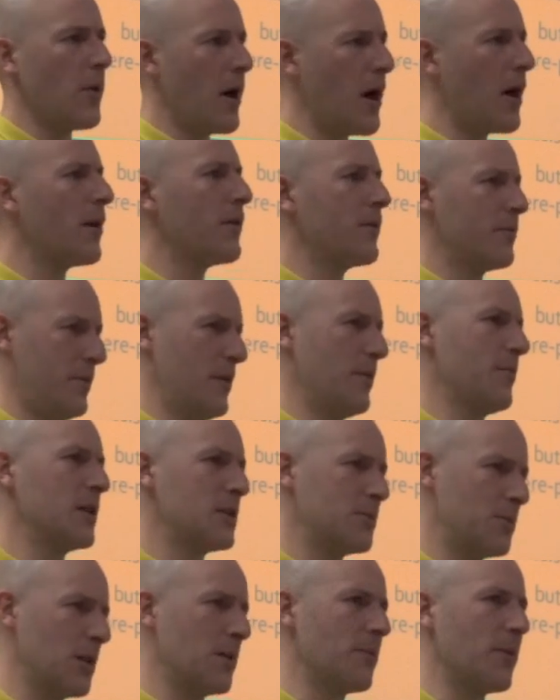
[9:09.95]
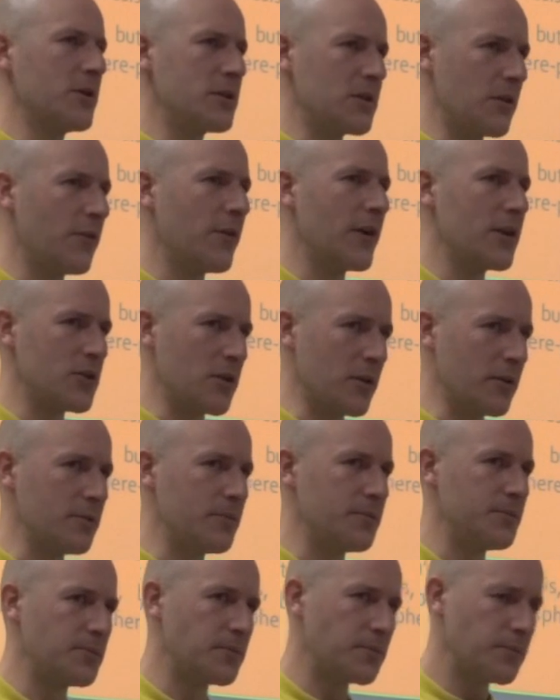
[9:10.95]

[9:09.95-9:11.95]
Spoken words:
well, it must be the most efficient.